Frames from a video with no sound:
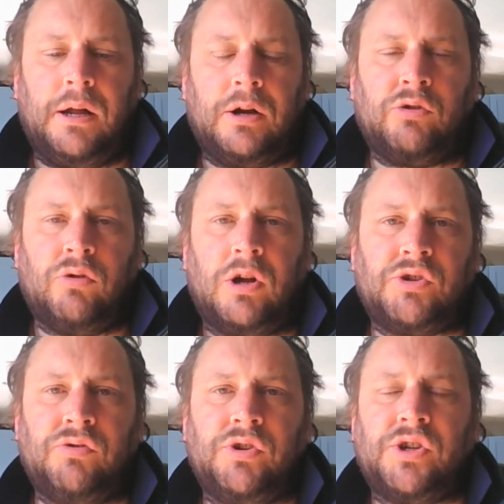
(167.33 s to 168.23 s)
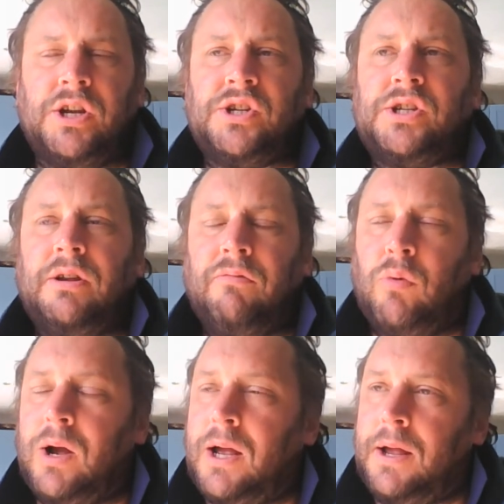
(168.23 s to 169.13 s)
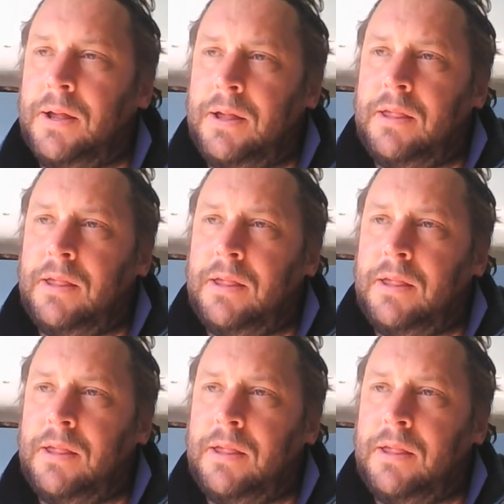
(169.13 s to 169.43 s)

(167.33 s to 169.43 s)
grassroots initiative where